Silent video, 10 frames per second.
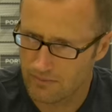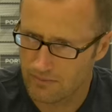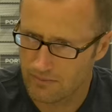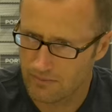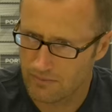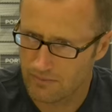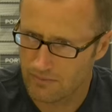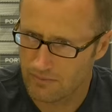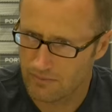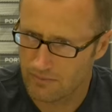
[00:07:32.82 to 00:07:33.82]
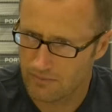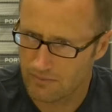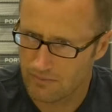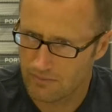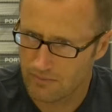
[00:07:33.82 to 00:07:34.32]

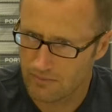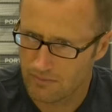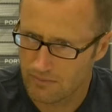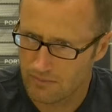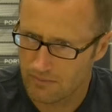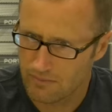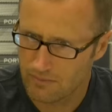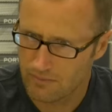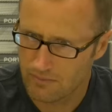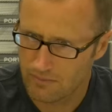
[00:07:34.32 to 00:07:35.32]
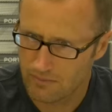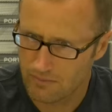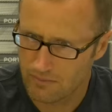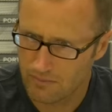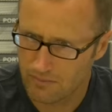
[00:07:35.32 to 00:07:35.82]
(not speaking)